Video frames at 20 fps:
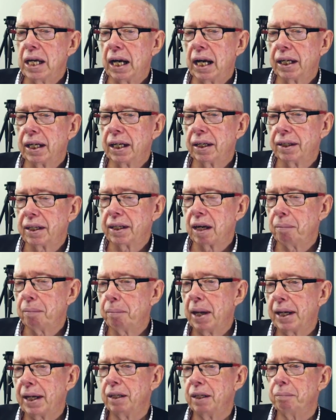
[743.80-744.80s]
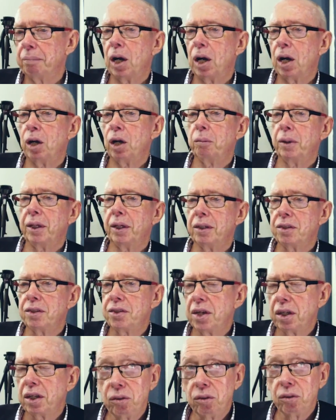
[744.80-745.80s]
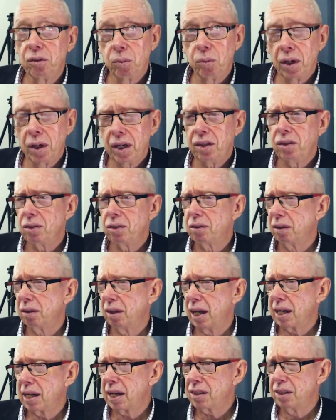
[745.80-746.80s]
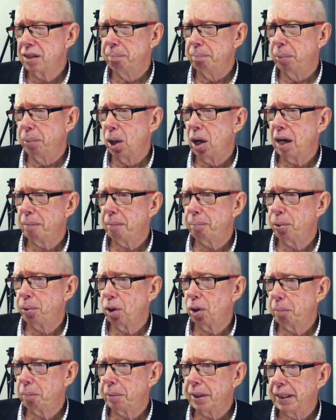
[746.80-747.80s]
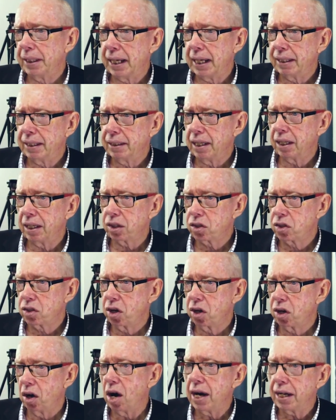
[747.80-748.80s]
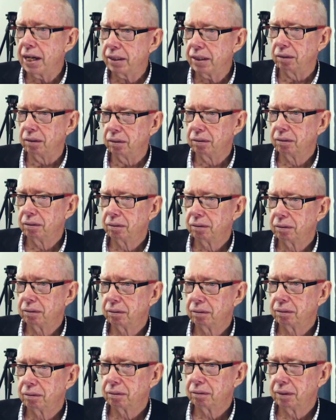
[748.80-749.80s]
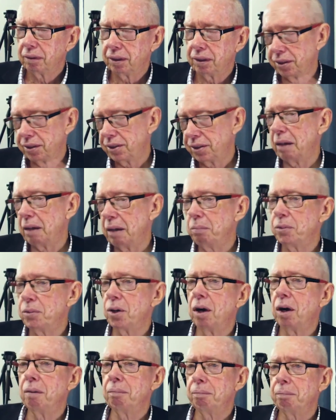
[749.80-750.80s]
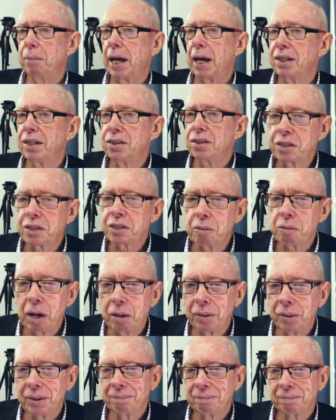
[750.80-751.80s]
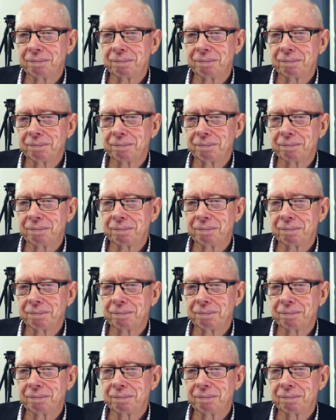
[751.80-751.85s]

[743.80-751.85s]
are going to come back in a moment and tell you where you can actually buy a property and get a title at the same time. Back in just a moment.